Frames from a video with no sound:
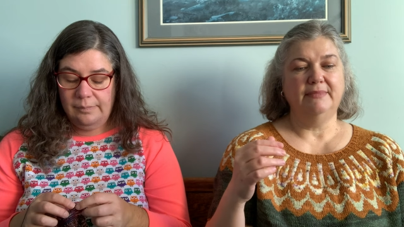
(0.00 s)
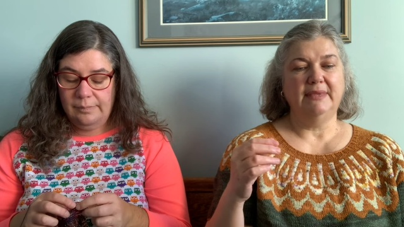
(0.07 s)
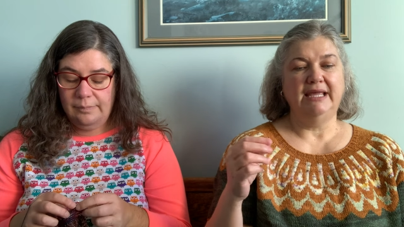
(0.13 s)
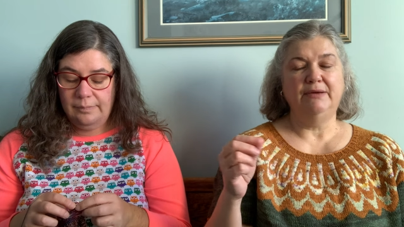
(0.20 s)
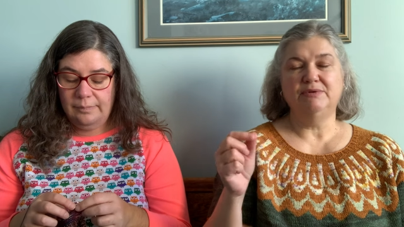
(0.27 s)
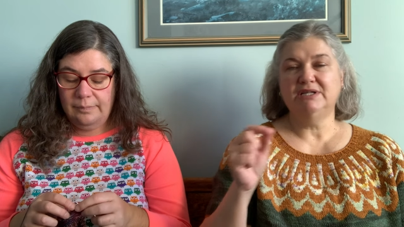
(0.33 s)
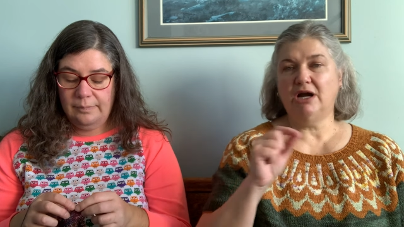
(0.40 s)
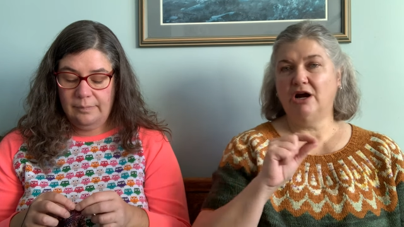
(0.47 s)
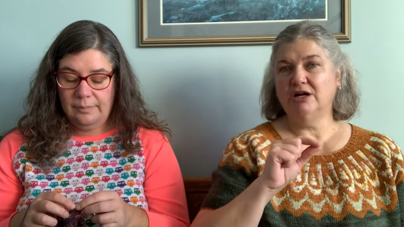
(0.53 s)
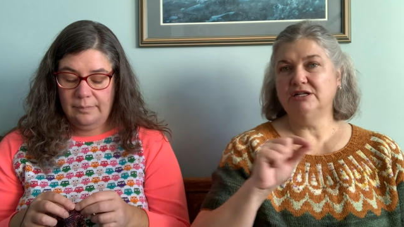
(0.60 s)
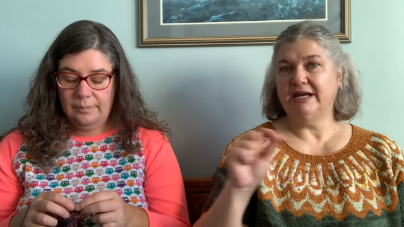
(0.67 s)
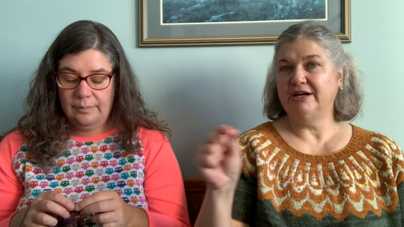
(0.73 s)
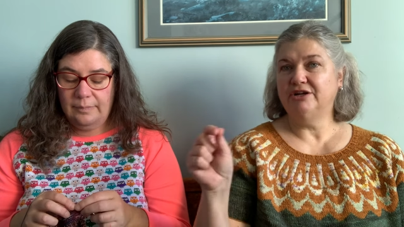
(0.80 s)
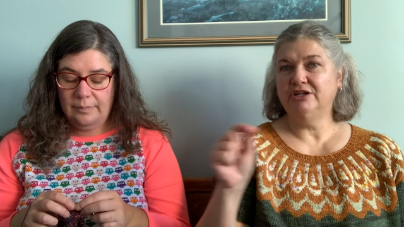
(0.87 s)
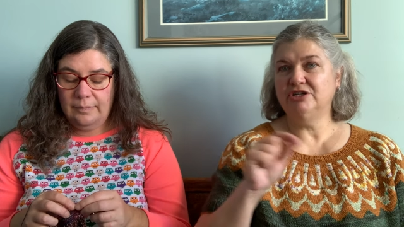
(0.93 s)
Speaker 1: it was hard.
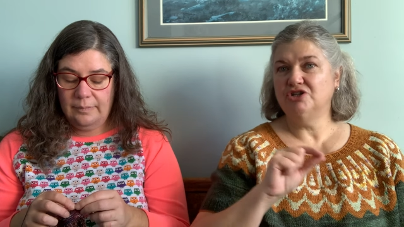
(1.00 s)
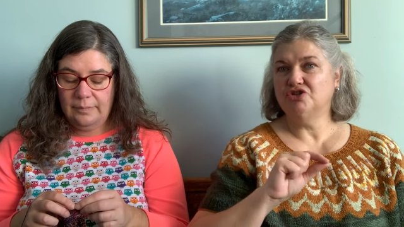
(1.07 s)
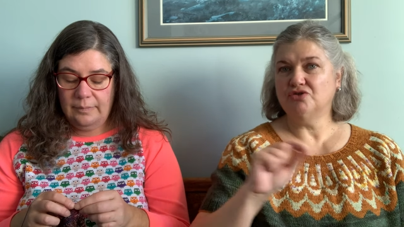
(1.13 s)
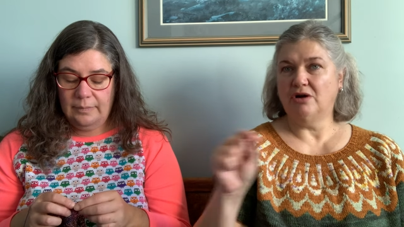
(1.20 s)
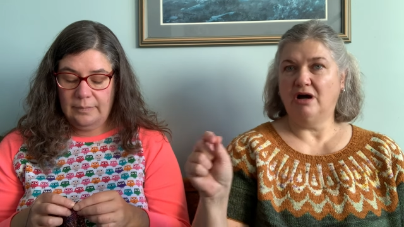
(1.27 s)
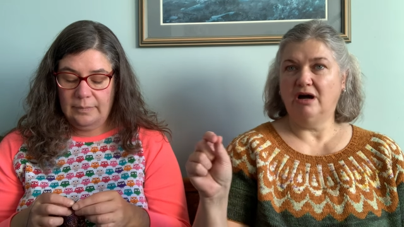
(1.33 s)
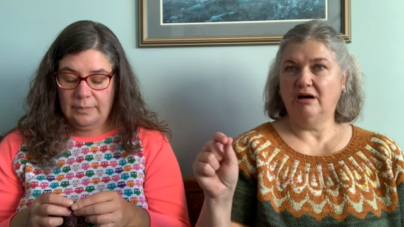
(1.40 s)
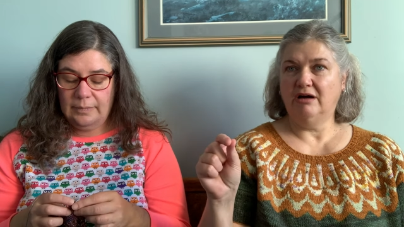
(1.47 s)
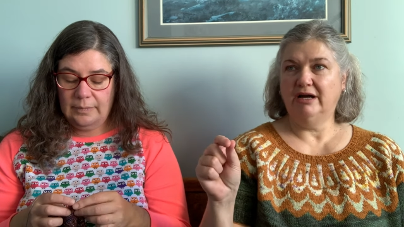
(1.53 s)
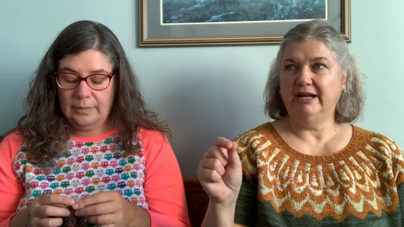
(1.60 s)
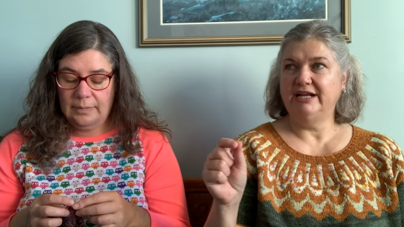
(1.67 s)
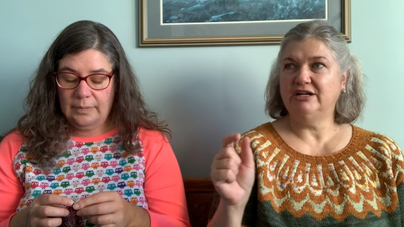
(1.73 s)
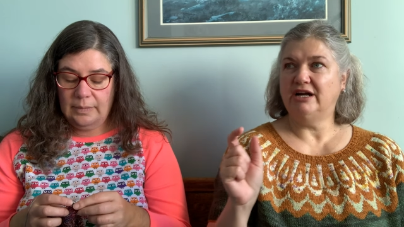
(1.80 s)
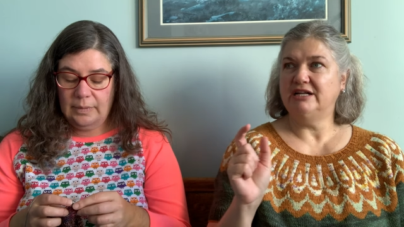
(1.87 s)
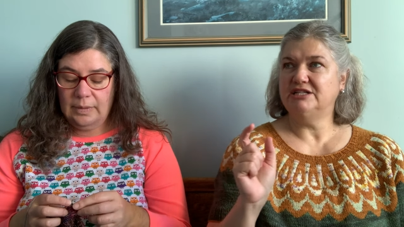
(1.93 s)
I couldn't draw on.
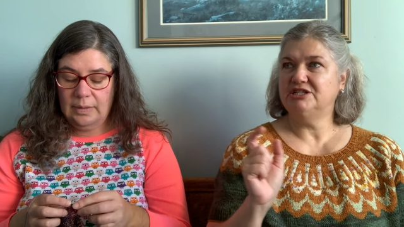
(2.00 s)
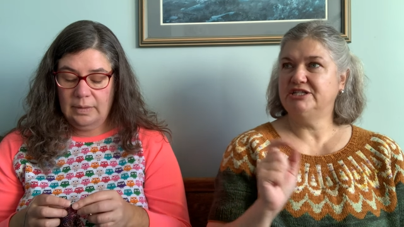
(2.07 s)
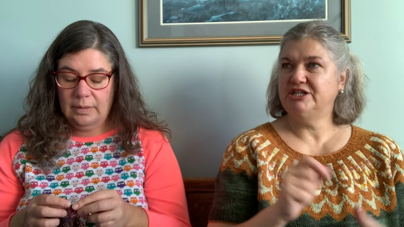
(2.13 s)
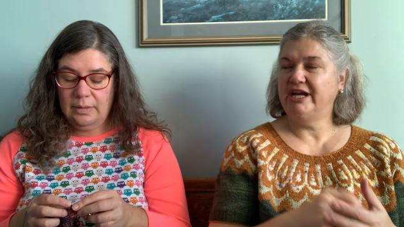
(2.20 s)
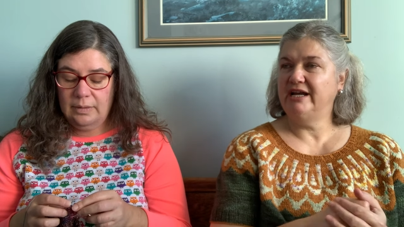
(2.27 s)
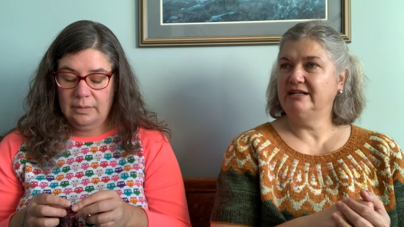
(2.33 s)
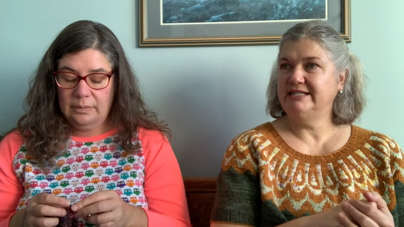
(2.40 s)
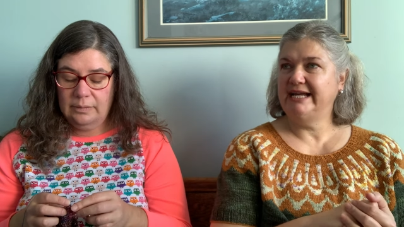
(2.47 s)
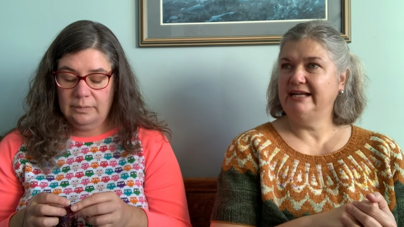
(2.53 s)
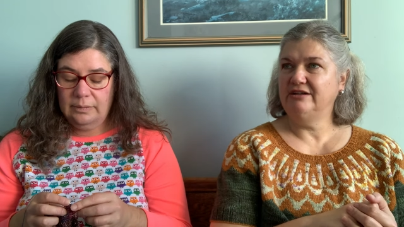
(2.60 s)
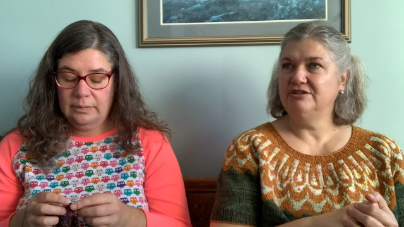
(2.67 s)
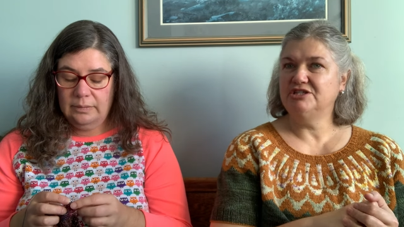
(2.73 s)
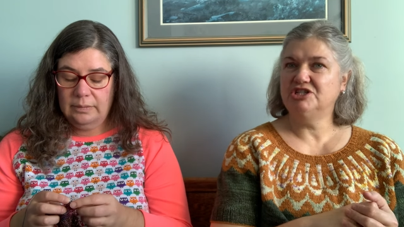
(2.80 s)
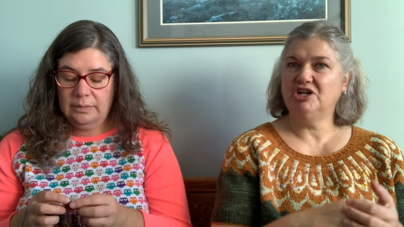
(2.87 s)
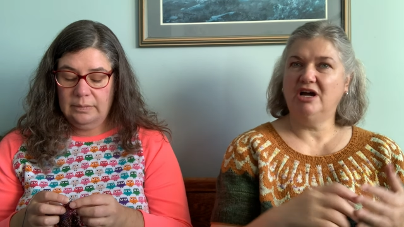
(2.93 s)
I got
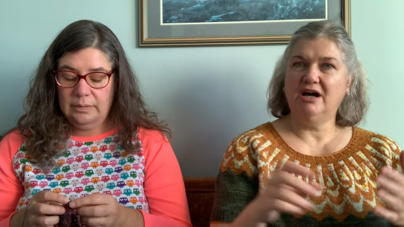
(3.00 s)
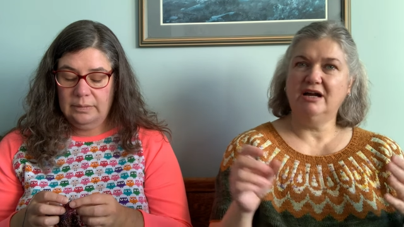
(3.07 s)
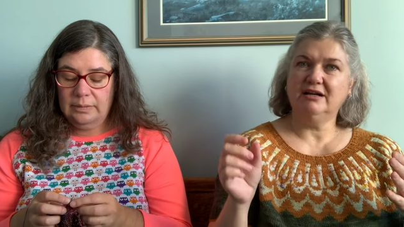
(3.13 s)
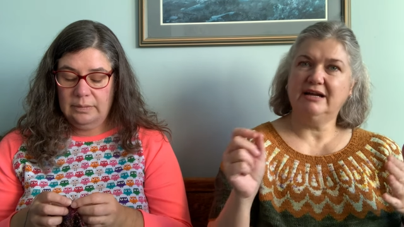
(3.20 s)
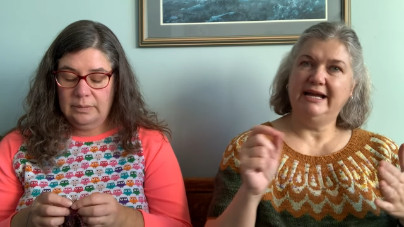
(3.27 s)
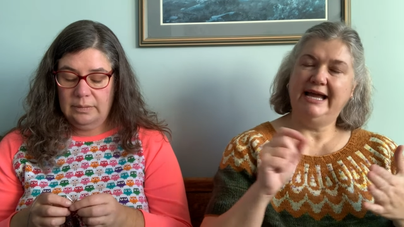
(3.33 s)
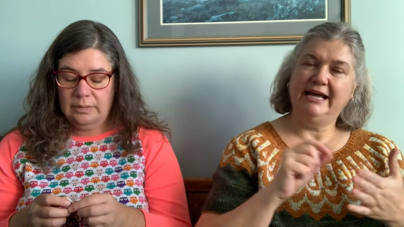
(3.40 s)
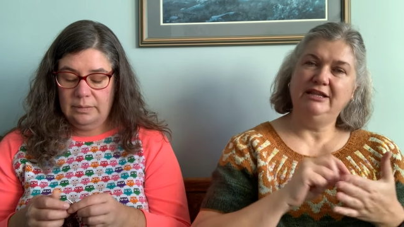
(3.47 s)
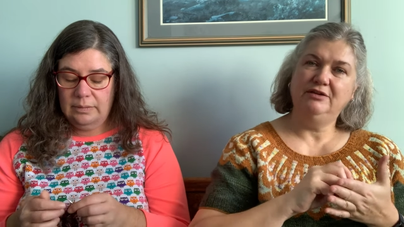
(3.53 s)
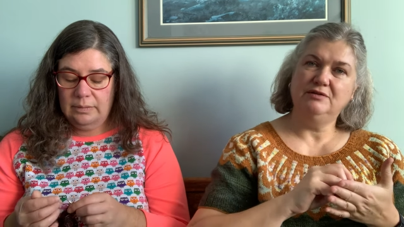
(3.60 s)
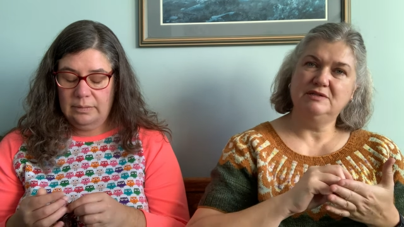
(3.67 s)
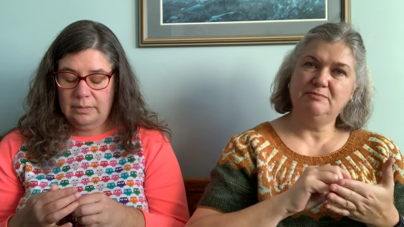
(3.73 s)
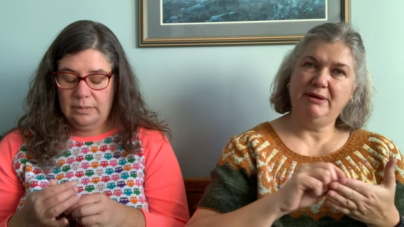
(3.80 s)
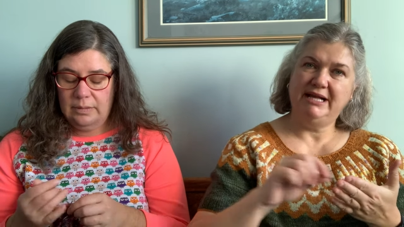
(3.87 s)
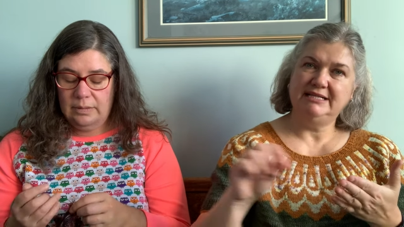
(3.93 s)
tailor's chalk. I had
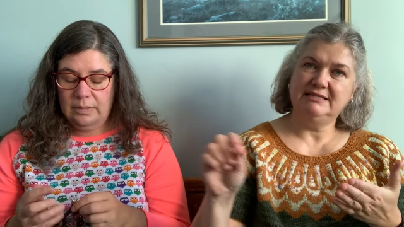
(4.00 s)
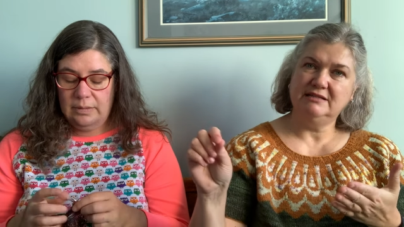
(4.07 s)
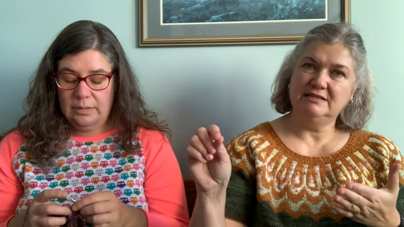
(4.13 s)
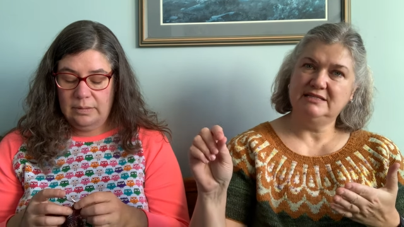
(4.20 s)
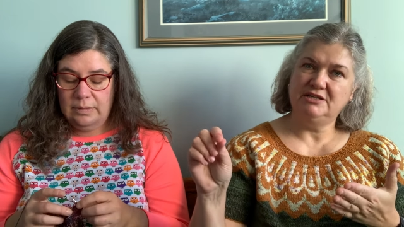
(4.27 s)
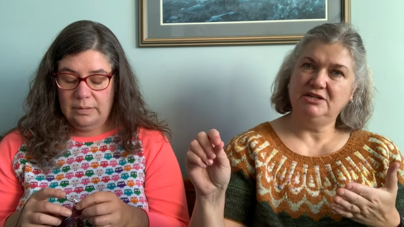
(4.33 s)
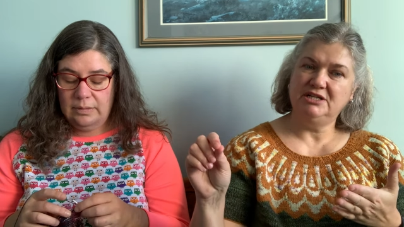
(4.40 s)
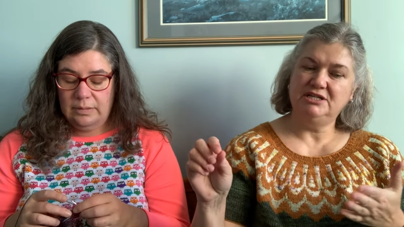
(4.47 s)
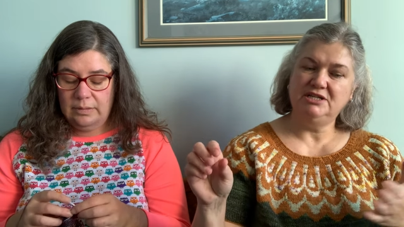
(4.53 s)
those pencils mm. that you can